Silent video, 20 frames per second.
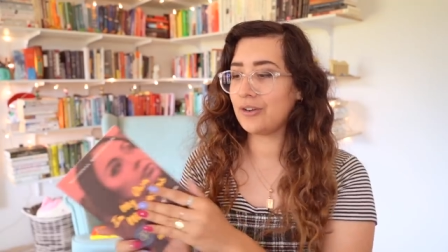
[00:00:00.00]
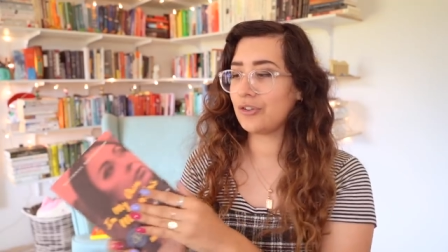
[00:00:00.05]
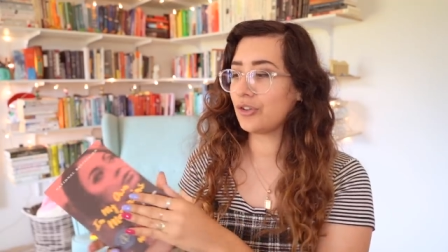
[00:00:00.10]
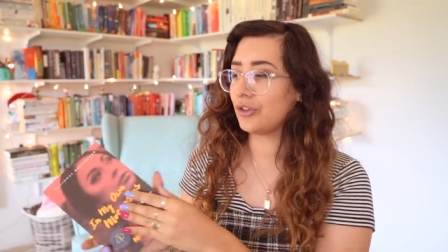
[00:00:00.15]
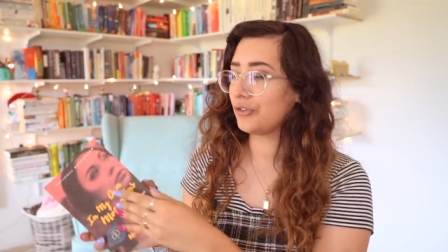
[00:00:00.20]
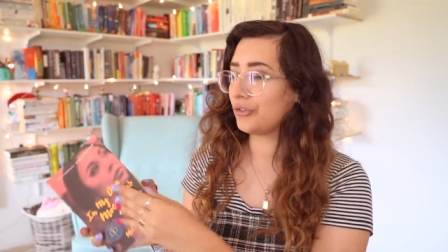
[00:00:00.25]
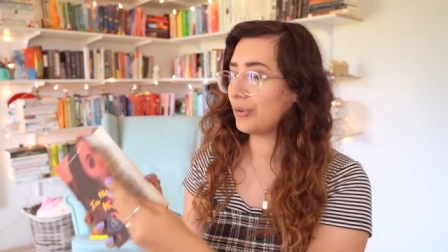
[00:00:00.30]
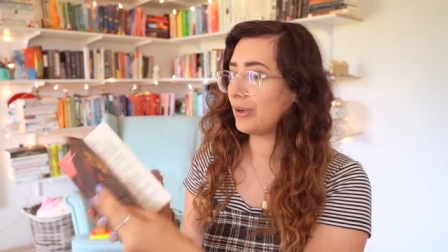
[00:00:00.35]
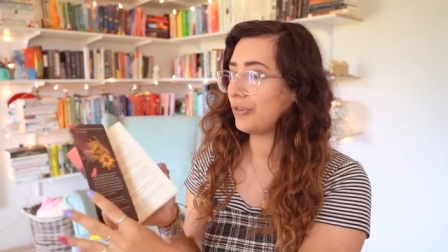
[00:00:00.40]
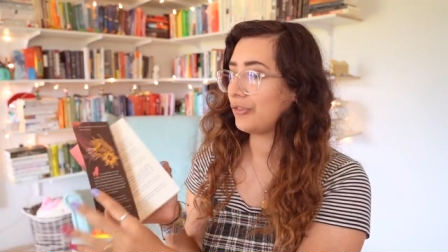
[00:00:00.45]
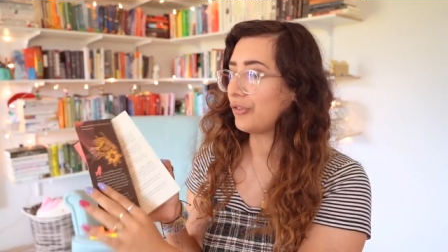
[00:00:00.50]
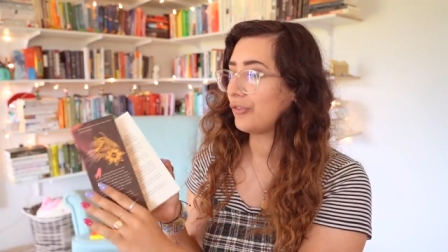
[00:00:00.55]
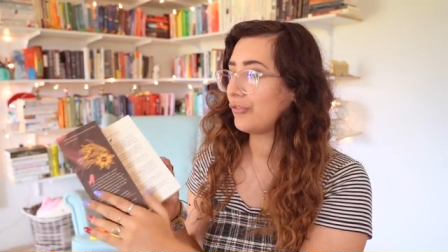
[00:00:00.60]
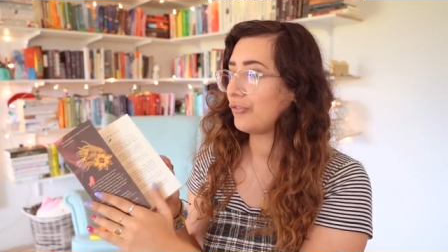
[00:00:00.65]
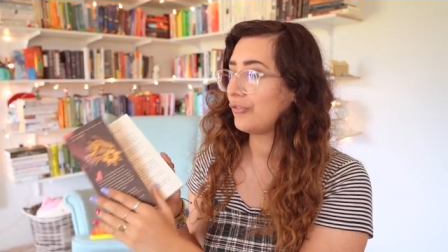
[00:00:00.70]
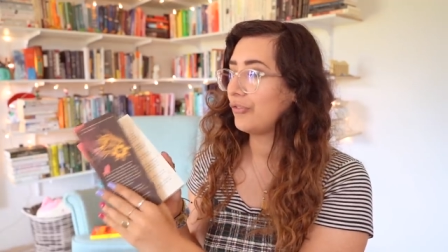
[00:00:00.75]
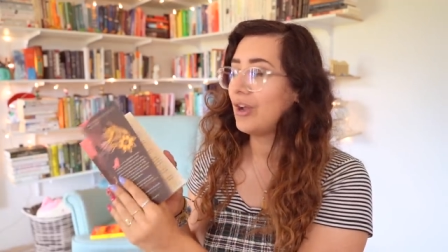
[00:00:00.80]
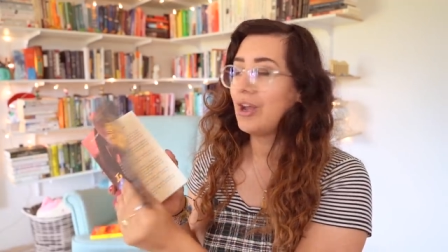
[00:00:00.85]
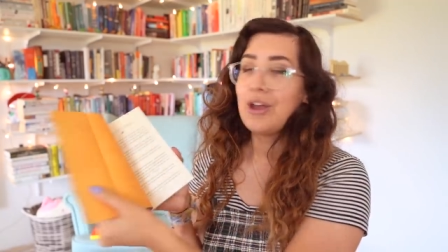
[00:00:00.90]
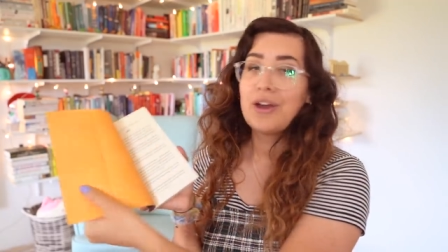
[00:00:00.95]
It also has the
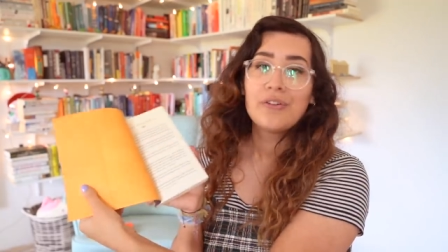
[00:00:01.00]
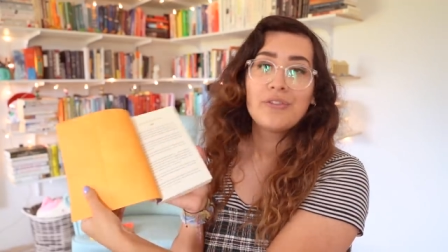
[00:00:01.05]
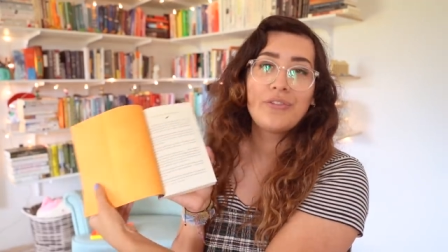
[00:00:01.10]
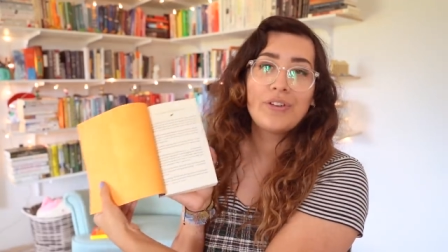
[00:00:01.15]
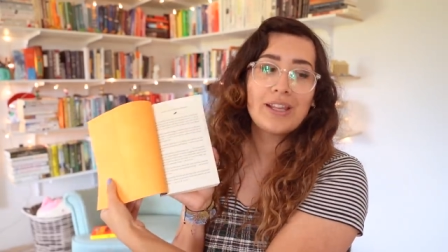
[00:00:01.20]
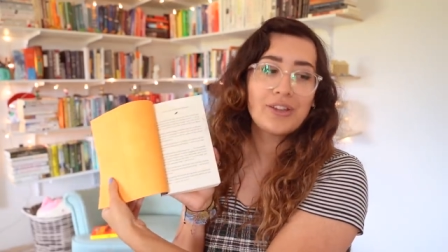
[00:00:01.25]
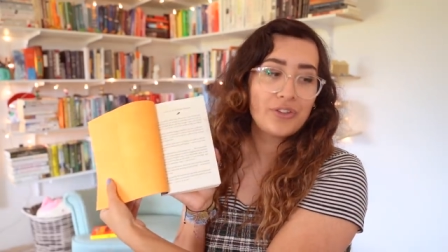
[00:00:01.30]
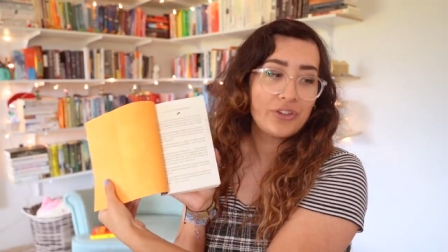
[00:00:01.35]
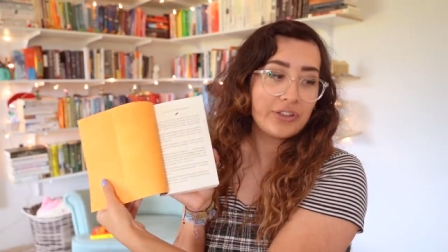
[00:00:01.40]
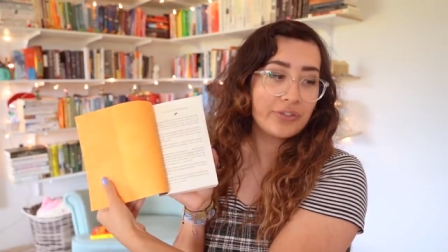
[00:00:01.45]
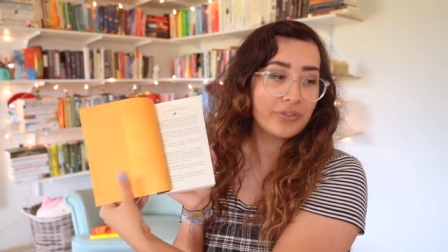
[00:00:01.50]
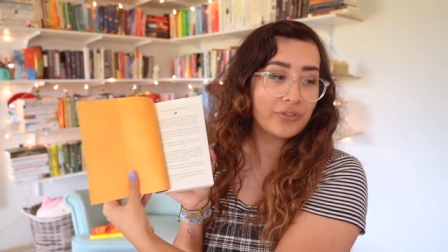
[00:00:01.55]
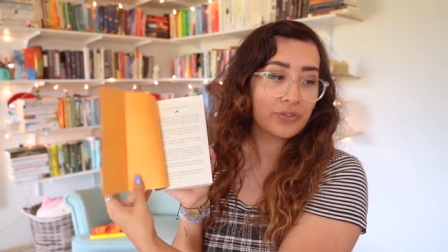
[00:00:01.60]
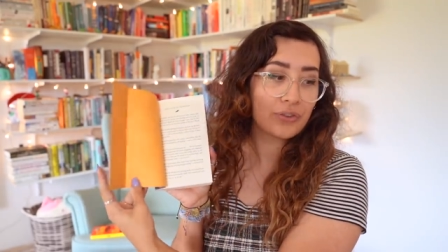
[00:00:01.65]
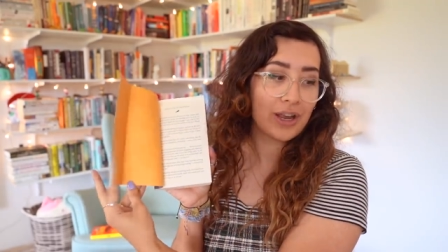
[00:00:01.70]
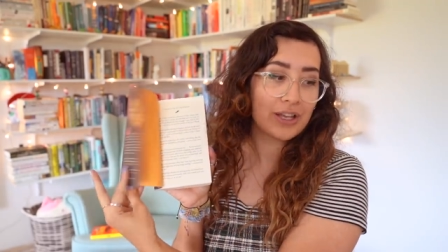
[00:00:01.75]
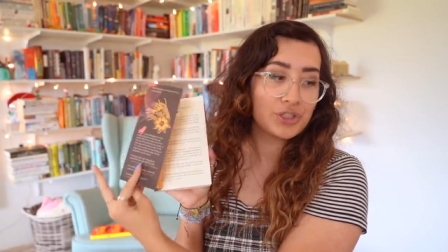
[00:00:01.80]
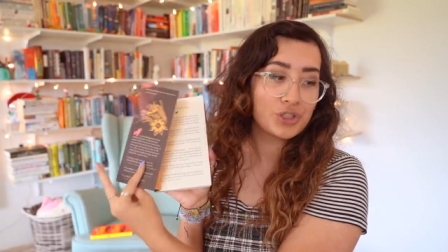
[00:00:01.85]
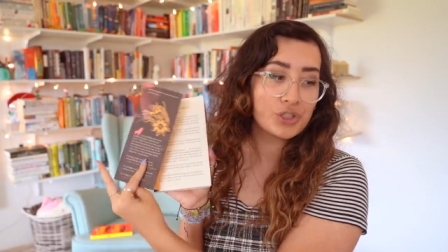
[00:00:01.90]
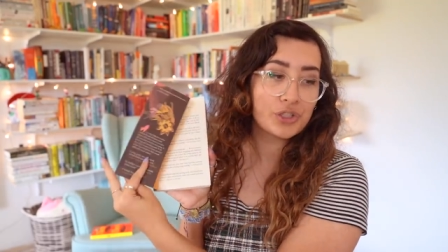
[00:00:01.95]
fancy
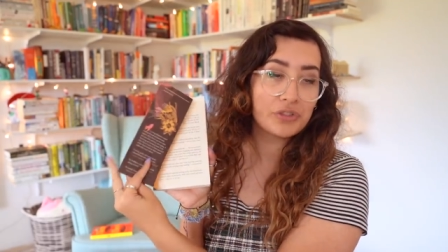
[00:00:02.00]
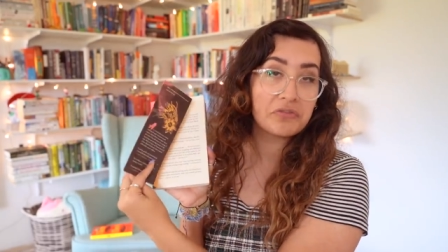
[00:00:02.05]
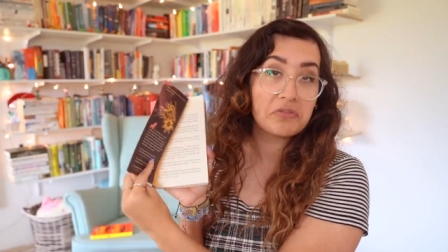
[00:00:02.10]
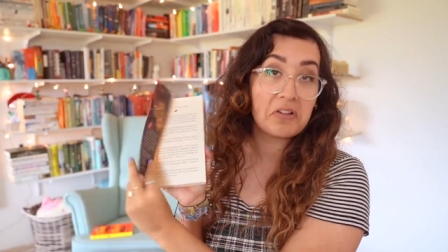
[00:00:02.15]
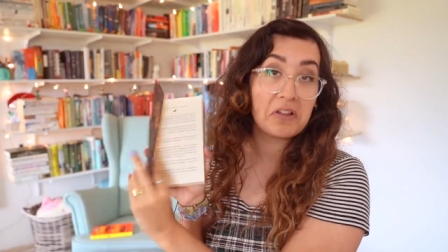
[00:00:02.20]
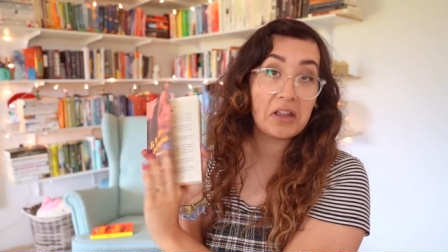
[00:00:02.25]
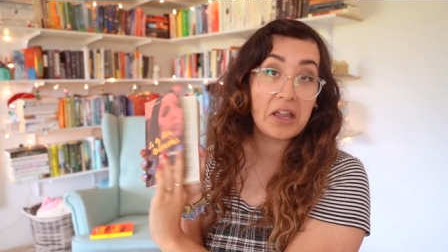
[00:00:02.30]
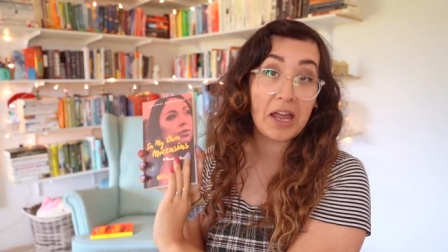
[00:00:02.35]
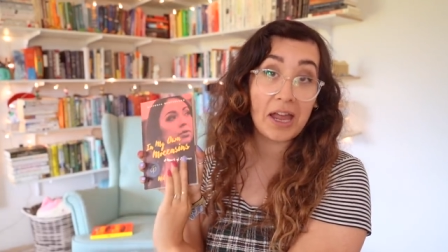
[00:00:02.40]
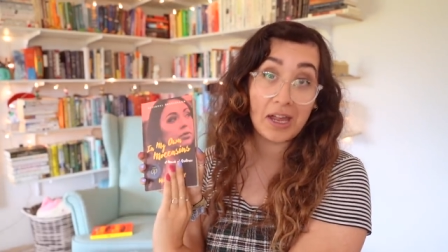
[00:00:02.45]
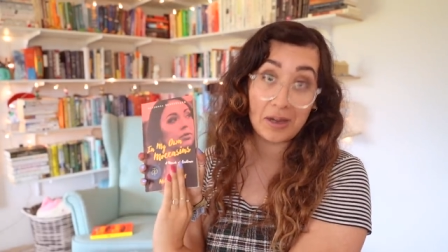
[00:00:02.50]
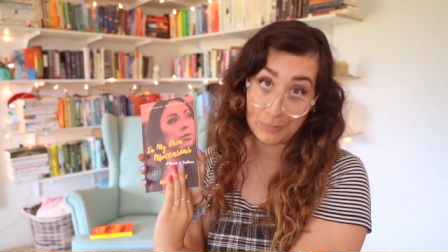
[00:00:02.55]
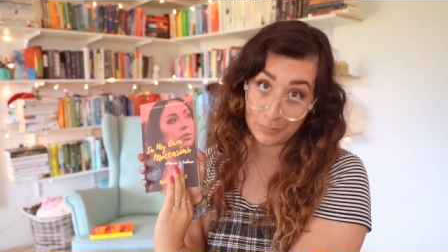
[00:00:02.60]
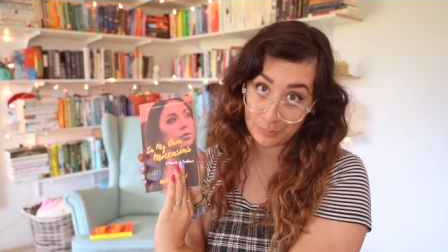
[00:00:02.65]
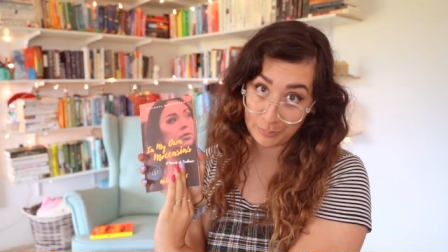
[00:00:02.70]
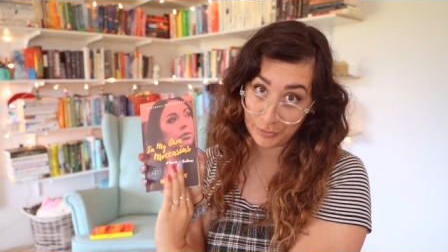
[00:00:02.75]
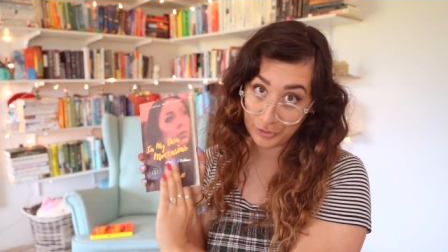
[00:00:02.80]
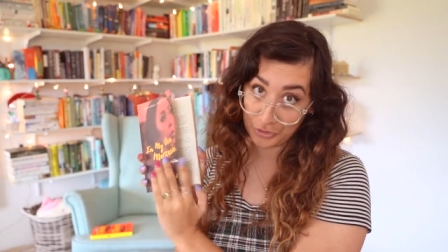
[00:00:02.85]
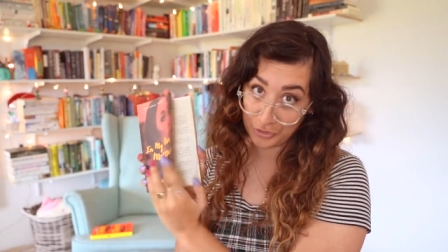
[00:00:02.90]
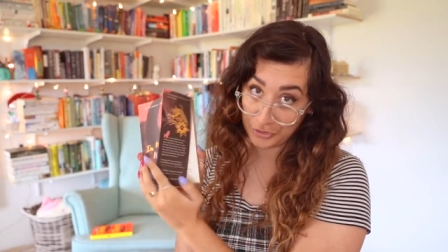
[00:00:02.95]
French
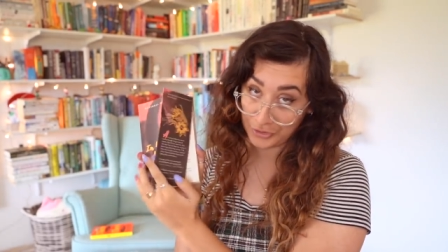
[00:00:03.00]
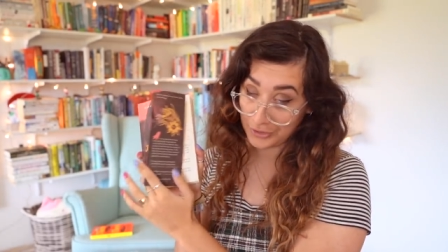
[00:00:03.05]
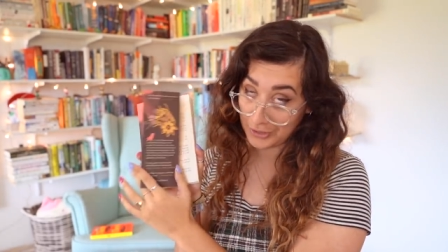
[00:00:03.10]
flaps.